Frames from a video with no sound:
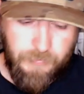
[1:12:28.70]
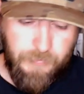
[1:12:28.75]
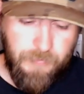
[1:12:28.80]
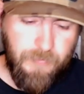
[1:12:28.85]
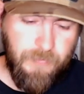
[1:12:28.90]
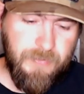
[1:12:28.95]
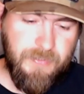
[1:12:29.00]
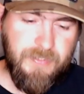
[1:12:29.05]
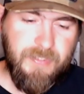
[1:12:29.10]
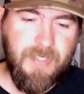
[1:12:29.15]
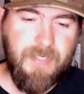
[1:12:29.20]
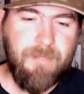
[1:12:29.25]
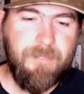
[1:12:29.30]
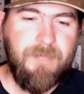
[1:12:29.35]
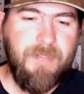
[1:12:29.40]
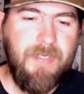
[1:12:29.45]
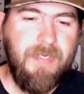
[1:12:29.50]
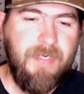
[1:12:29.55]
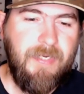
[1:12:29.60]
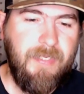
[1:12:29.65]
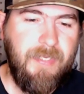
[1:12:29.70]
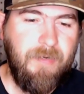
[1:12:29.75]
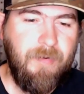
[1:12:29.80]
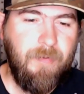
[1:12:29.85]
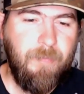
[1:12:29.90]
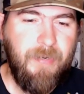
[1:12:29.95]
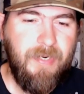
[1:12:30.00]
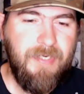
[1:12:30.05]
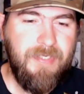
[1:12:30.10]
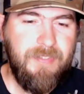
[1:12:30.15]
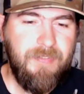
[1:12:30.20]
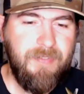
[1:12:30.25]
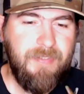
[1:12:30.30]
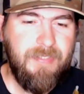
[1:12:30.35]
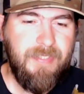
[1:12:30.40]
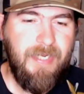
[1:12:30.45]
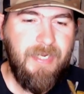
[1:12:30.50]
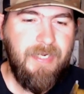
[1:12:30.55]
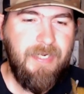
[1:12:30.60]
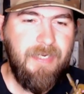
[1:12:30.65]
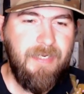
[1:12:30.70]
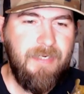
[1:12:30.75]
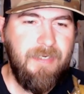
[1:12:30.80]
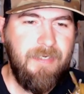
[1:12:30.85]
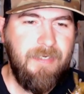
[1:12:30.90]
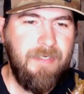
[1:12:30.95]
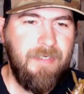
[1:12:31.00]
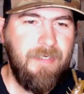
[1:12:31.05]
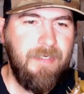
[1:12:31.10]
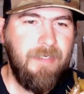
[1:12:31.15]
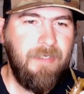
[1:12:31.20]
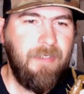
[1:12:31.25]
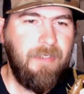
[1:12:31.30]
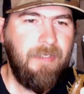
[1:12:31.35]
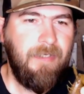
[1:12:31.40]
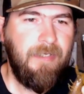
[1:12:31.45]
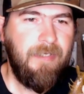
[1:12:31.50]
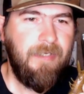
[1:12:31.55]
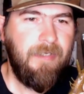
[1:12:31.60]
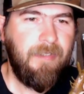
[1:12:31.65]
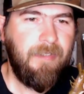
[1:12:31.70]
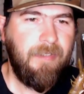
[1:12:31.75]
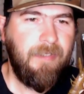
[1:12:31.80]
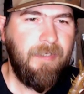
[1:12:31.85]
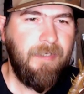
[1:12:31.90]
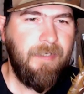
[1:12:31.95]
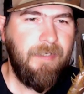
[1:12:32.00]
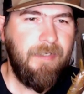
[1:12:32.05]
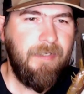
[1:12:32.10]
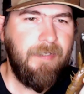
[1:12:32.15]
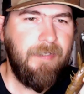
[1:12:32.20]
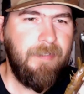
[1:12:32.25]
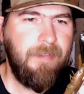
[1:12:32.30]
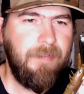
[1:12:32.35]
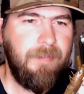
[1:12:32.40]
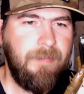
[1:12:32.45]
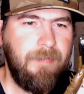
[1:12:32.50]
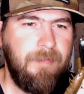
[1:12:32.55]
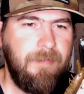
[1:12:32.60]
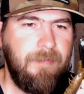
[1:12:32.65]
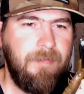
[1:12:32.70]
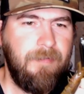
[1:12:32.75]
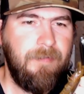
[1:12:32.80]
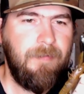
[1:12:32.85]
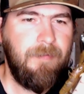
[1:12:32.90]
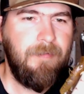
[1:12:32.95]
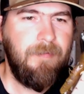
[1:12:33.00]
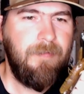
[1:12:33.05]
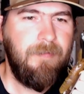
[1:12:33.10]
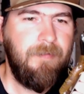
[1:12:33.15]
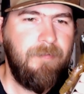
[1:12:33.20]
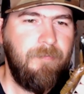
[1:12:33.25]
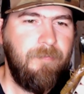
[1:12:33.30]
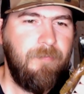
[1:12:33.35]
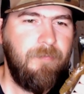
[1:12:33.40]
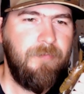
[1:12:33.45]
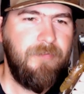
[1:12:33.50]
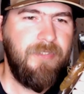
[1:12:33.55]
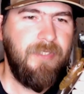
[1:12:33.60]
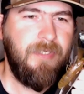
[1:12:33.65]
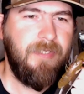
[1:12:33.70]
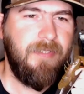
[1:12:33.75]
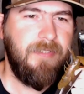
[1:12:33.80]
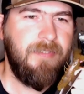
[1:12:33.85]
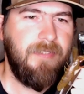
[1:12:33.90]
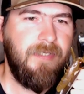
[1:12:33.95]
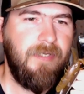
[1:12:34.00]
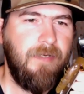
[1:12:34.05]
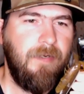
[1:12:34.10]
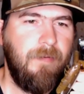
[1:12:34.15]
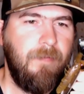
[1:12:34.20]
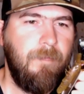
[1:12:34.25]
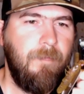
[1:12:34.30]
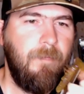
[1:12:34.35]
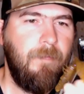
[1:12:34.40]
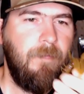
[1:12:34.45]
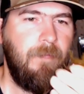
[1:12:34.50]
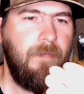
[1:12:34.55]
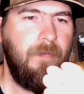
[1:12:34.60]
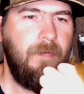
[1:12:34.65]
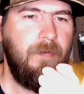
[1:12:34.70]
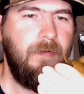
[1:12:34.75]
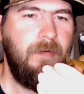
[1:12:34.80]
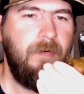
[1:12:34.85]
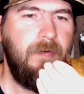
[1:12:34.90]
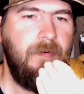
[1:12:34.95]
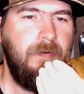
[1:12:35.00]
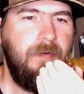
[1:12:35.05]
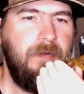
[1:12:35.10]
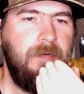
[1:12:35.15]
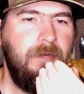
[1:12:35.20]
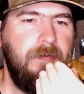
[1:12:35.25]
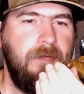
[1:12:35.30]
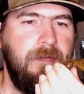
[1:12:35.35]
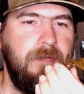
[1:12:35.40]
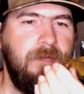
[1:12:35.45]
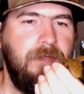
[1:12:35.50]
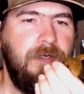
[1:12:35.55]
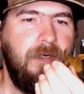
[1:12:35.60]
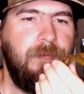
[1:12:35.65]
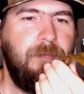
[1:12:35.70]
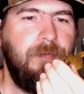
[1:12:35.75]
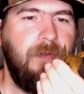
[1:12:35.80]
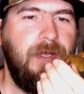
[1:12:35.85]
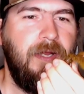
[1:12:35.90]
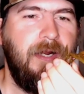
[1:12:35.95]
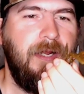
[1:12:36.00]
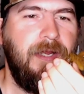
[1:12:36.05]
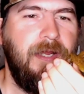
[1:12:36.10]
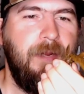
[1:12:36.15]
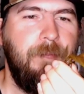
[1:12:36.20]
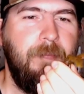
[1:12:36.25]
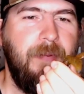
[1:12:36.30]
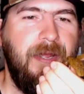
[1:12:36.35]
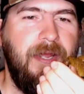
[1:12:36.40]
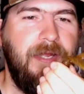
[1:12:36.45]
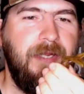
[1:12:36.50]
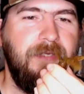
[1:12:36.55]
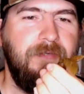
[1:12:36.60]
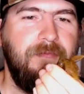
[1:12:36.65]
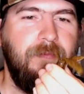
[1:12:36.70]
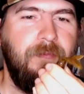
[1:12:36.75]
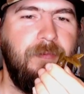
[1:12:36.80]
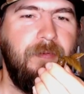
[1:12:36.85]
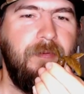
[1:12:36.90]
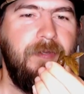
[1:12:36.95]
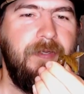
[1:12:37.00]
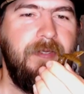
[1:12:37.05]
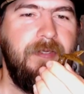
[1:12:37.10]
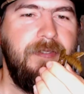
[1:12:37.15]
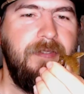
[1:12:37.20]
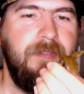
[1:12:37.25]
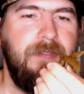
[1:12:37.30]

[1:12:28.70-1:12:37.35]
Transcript: do the same thing. And they're basically taking it, cutting it. Check this out. I'm glad I got bags full of these.